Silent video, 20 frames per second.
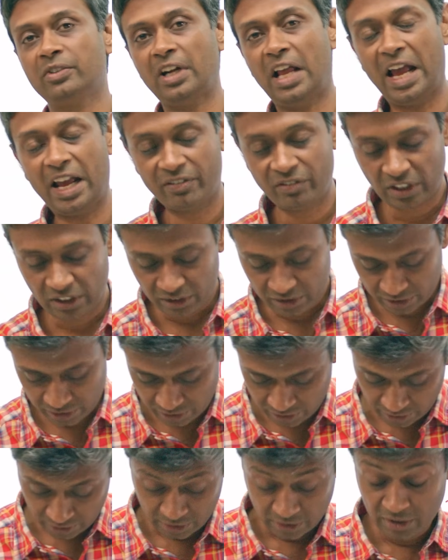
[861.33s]
I have done
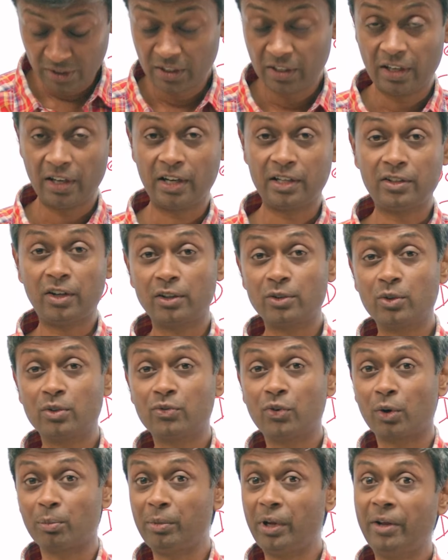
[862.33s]
this, it's not good
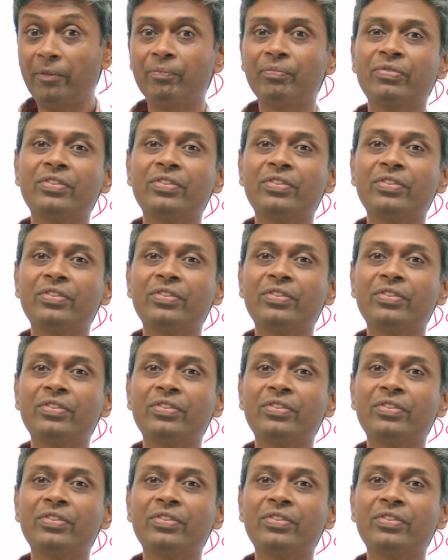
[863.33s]
for me.